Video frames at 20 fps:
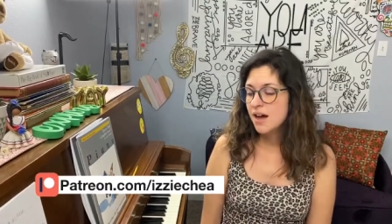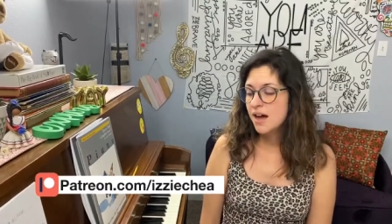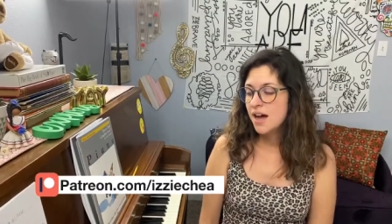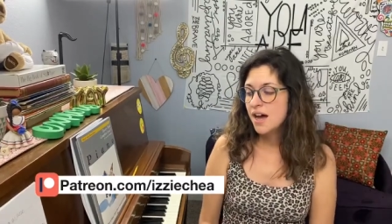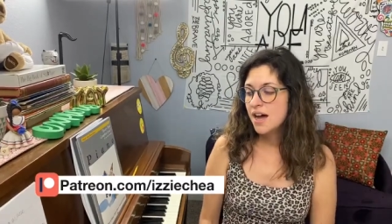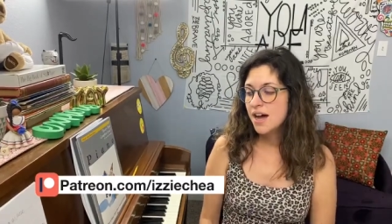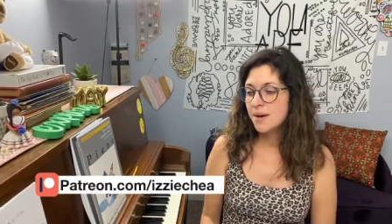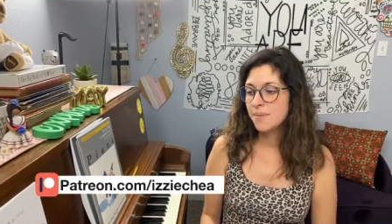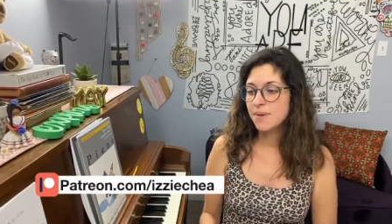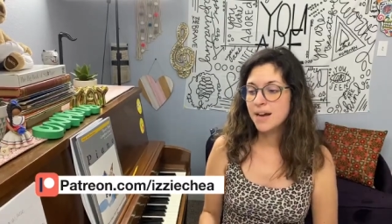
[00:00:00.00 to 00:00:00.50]

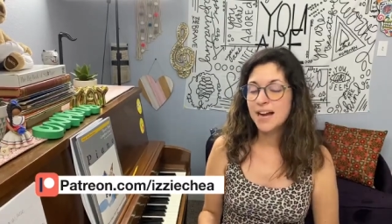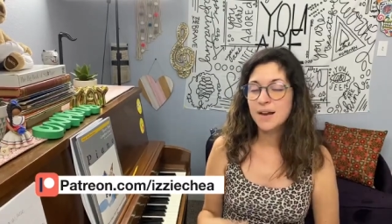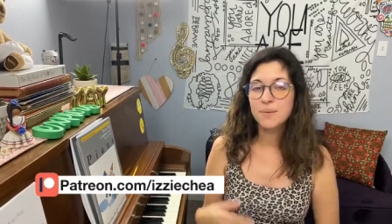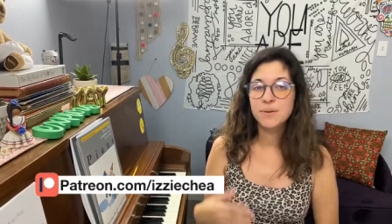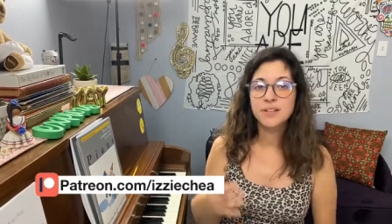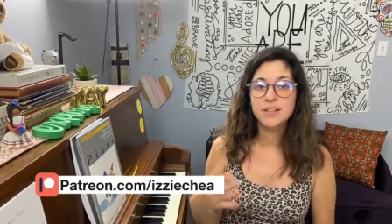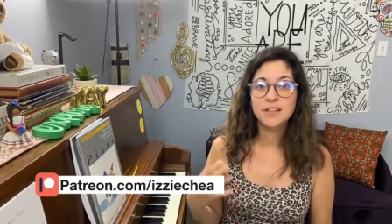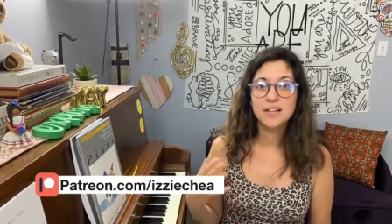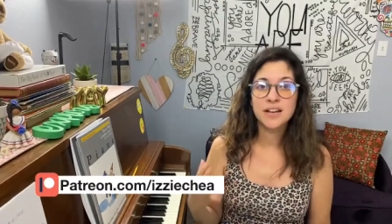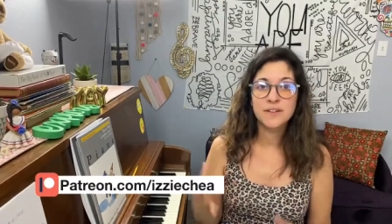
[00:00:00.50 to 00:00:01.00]
I
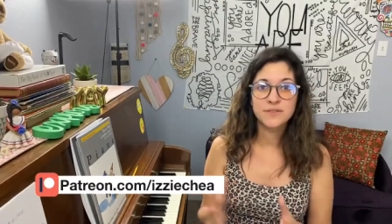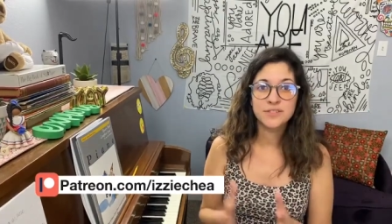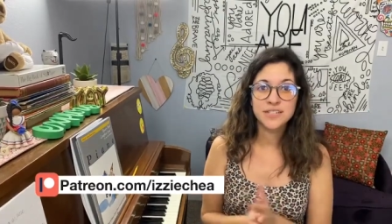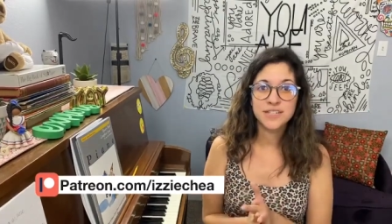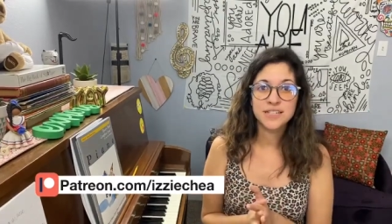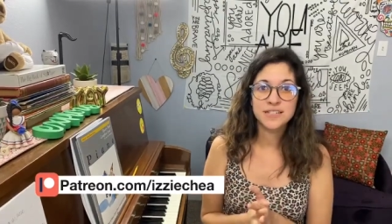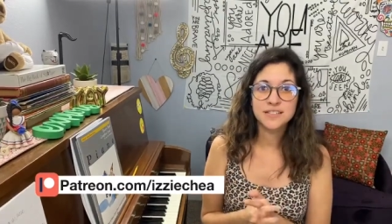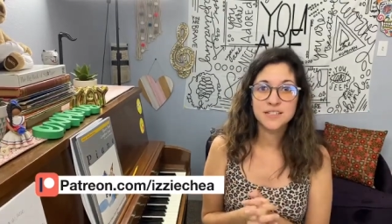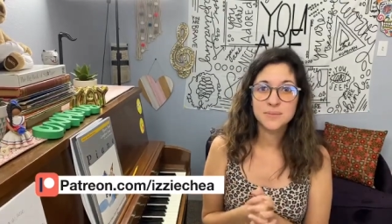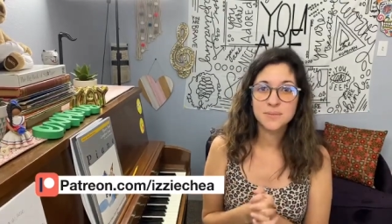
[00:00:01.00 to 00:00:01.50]
would love to
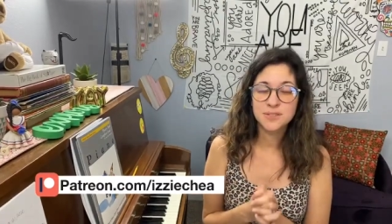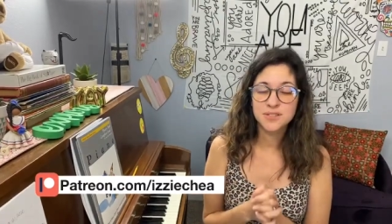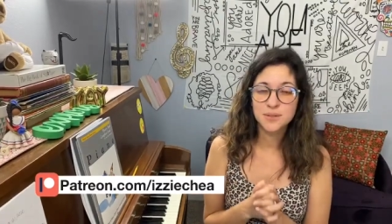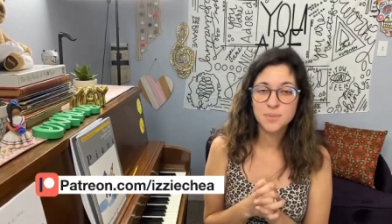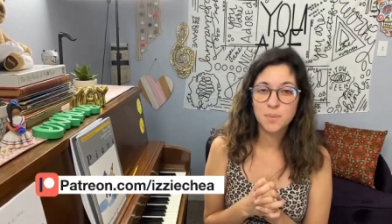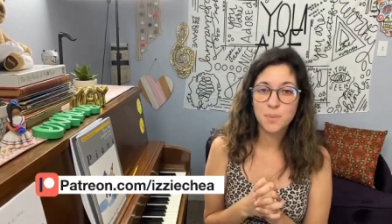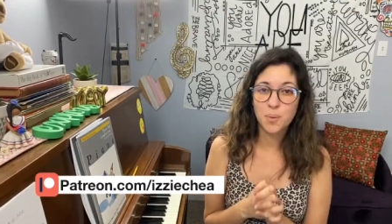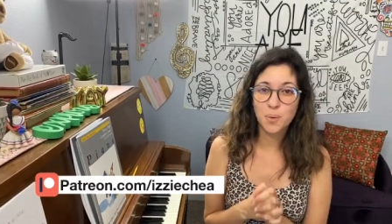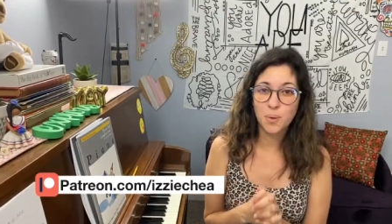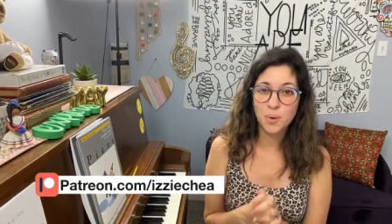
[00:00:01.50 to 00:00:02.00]
get some
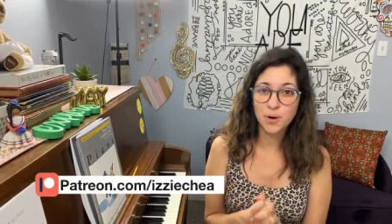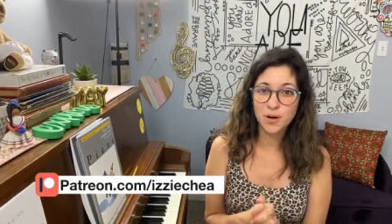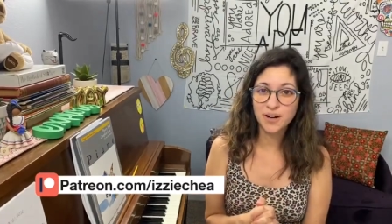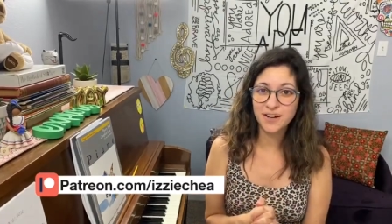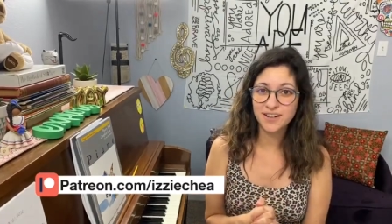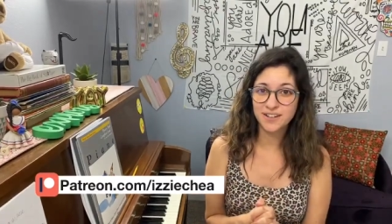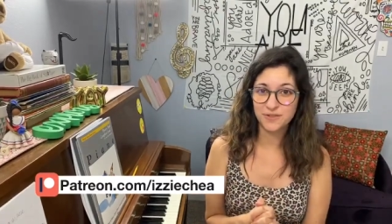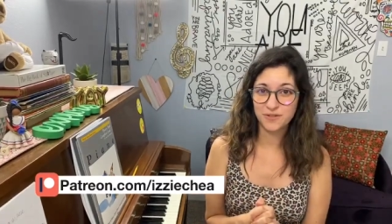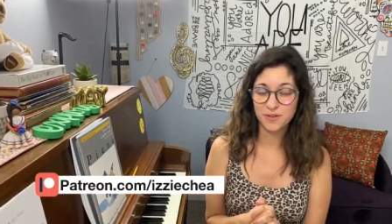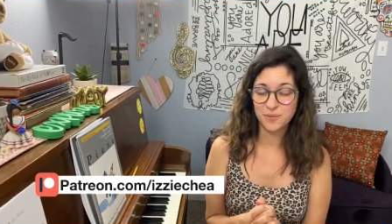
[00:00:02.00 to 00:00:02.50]

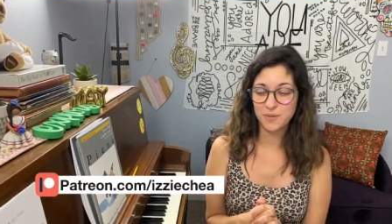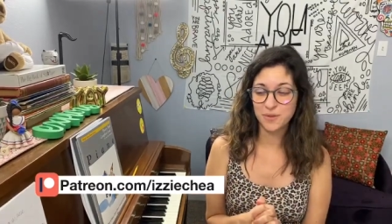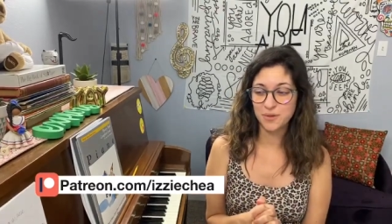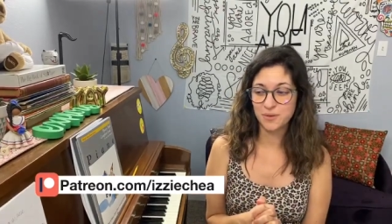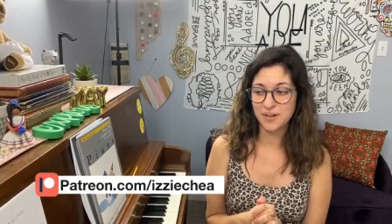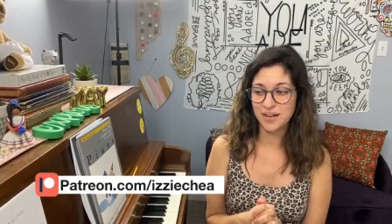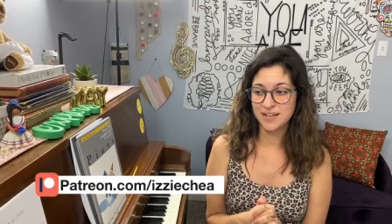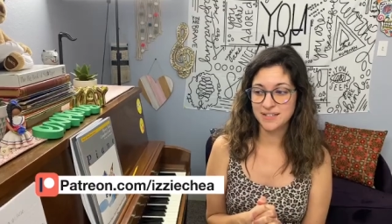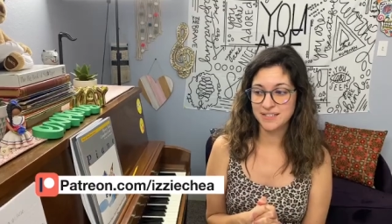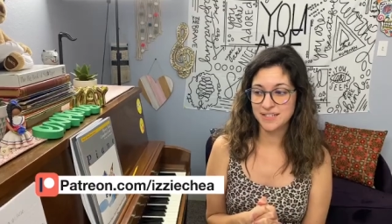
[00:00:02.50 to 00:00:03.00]
support from you
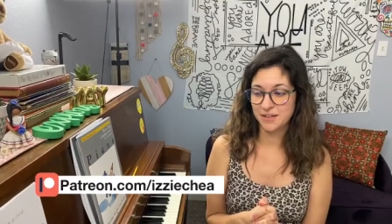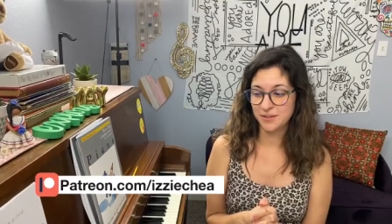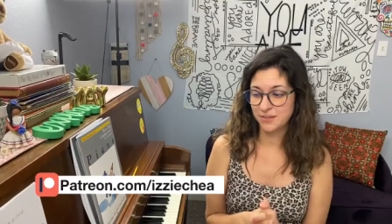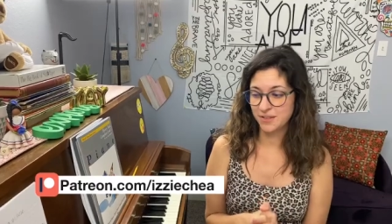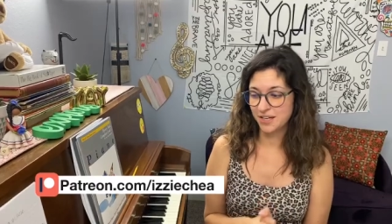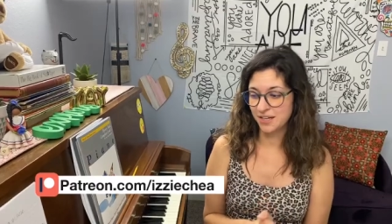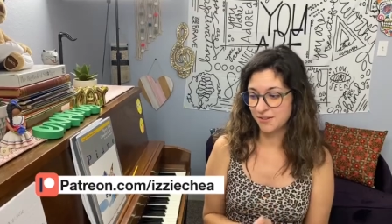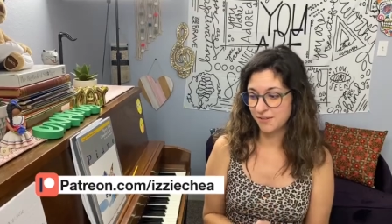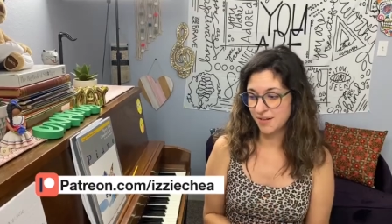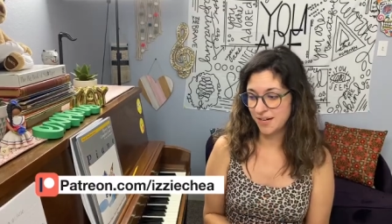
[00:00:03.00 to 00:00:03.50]
guys out
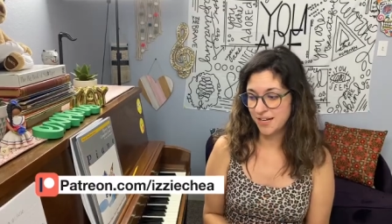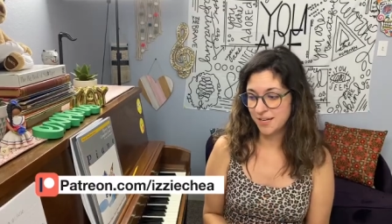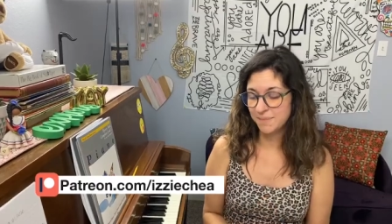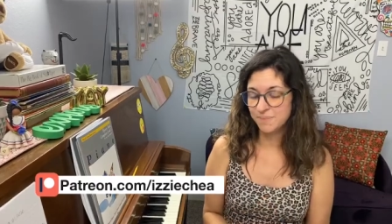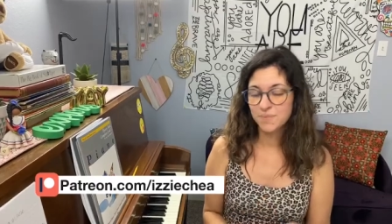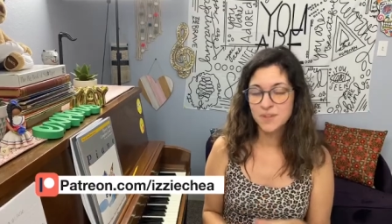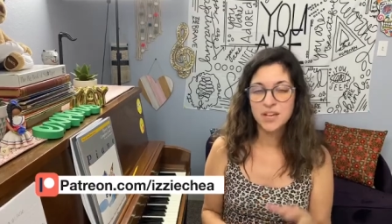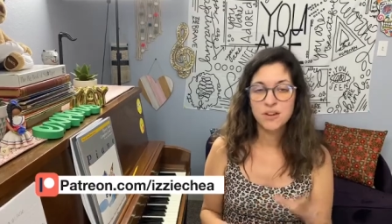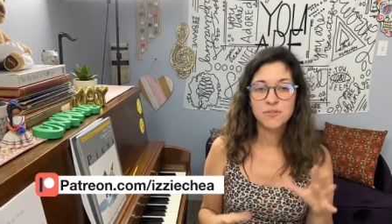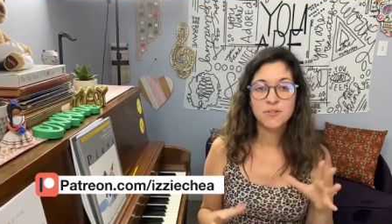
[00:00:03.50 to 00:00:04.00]
there, right?
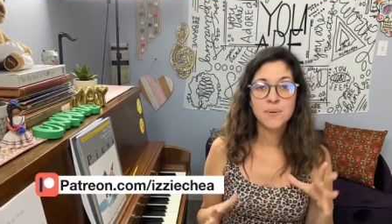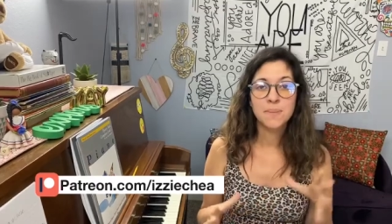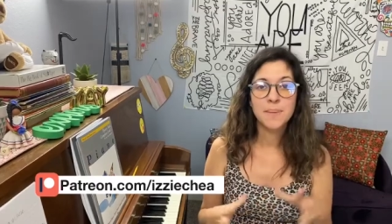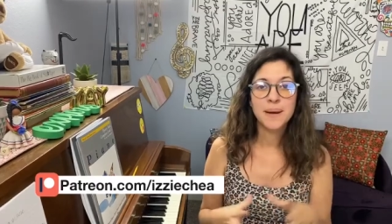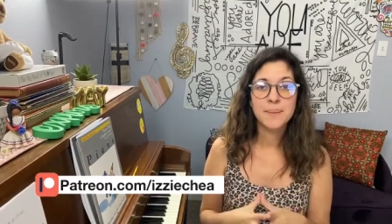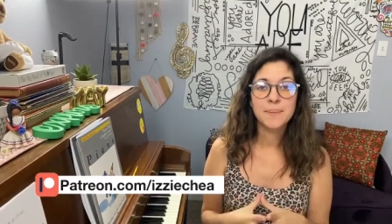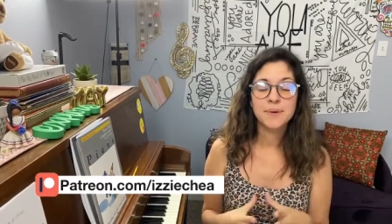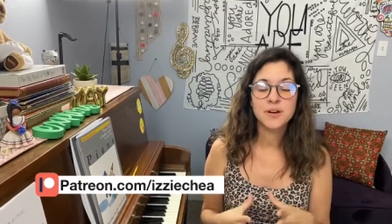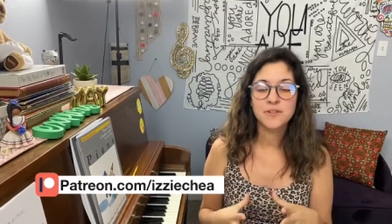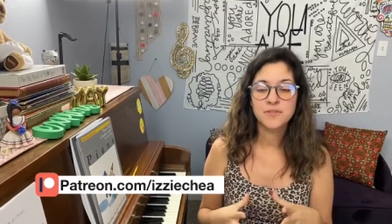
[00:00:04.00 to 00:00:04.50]

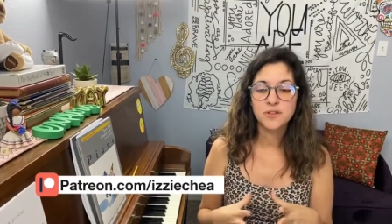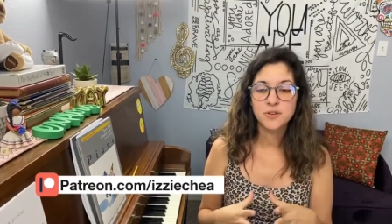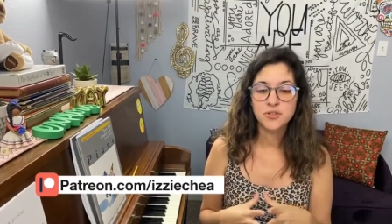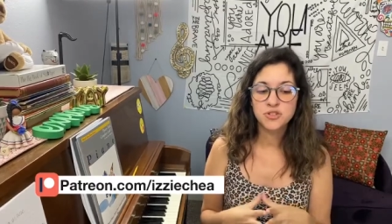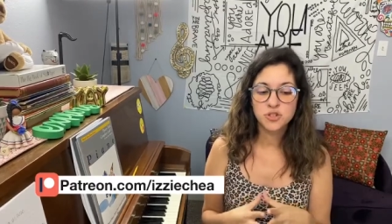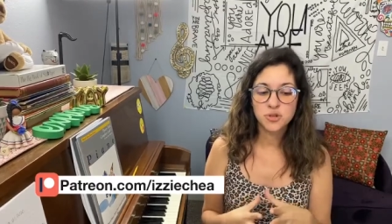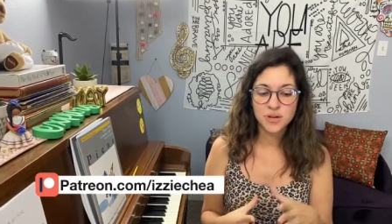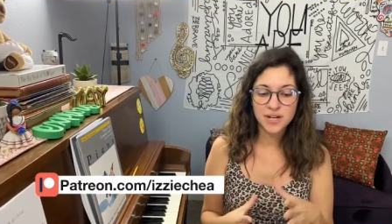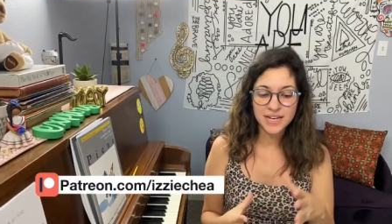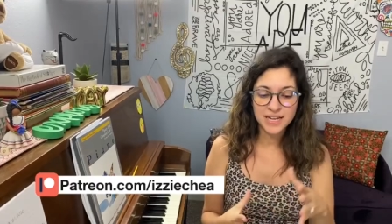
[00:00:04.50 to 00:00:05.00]
Remember, if you
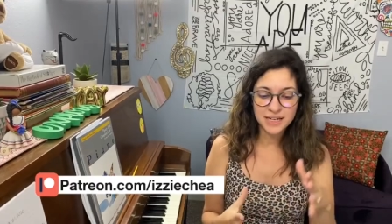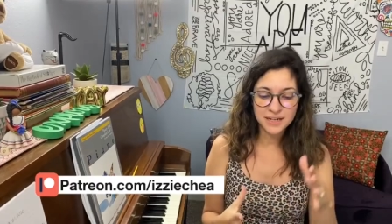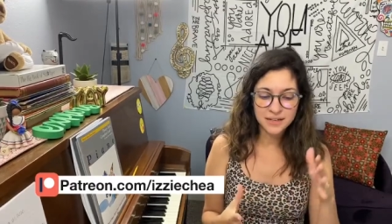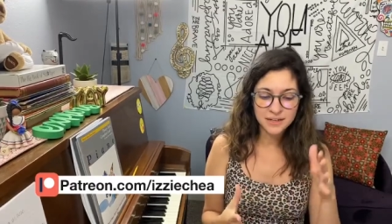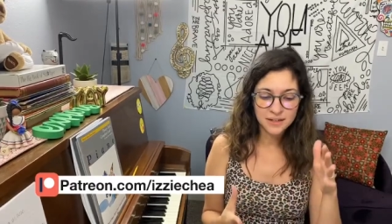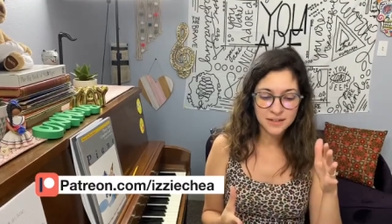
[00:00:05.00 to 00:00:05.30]
join